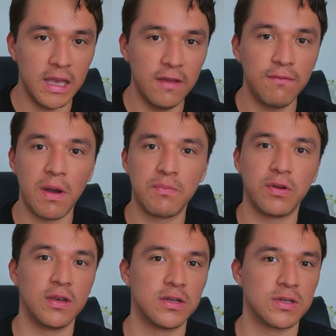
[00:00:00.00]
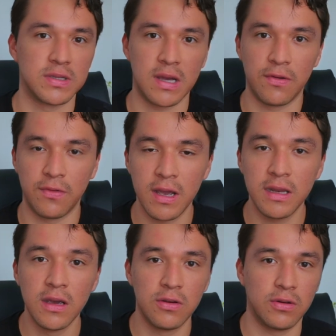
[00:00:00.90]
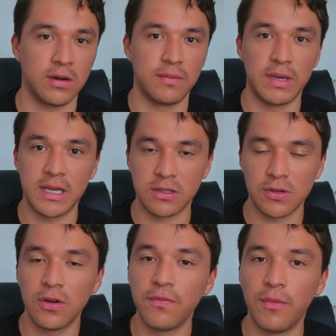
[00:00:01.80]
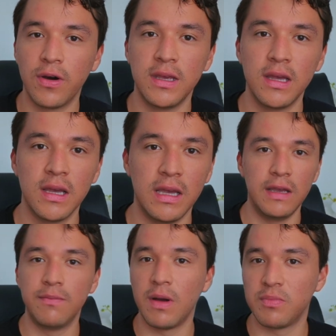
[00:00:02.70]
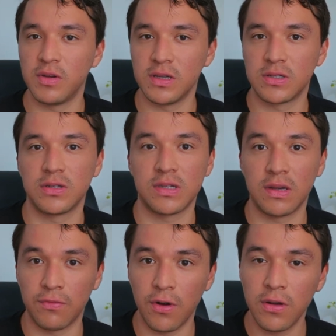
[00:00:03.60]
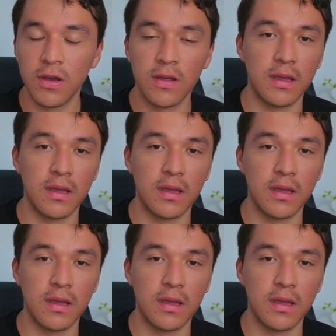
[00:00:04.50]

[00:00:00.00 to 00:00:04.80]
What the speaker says: If my predictions are right, you're going to make a ton of money. If my predictions are wrong,